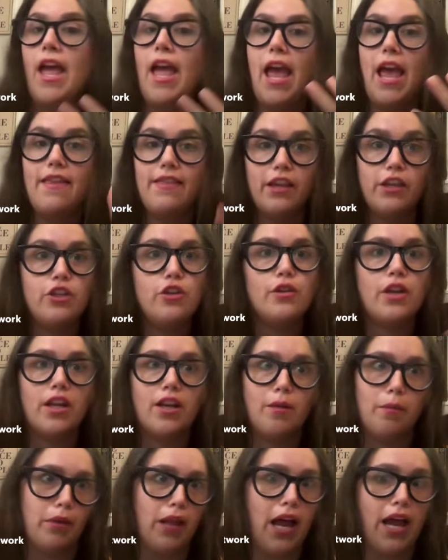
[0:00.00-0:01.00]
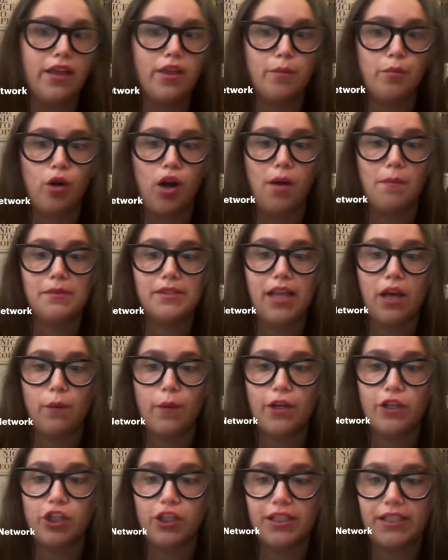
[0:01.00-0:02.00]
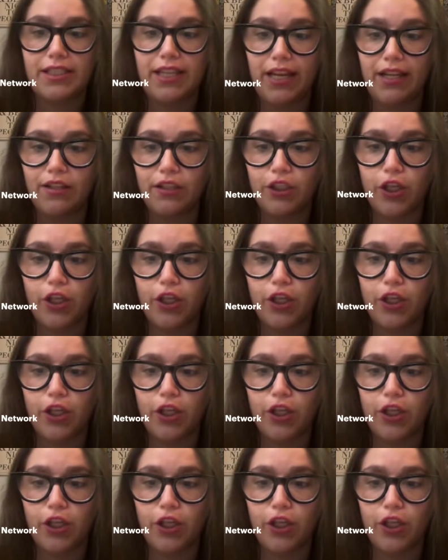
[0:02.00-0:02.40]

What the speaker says: And then you can apply the prompts that we just did.